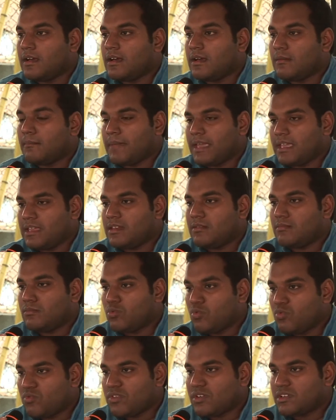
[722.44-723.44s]
main
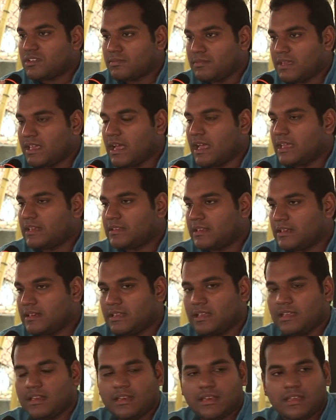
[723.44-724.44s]
movers behind the
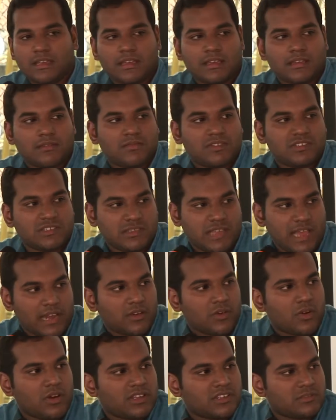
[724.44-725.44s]
TNA, which is
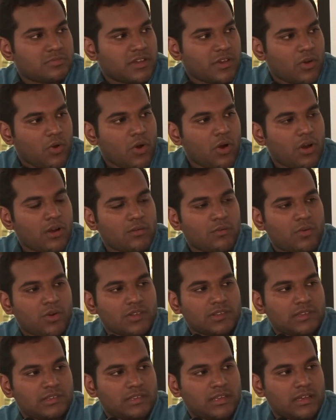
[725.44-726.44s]
acknowledged by all,
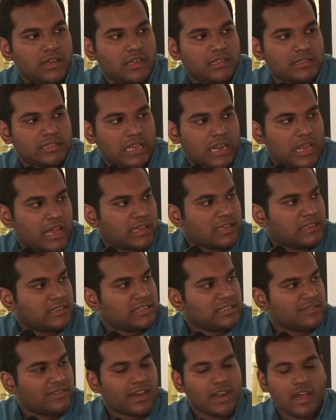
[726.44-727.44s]
was Tharaki
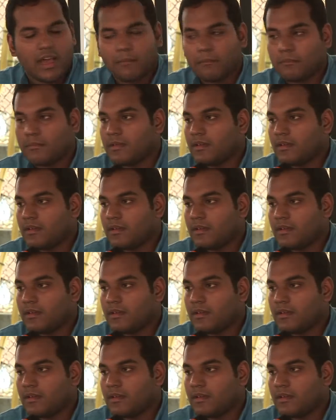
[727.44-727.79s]
Sivaram.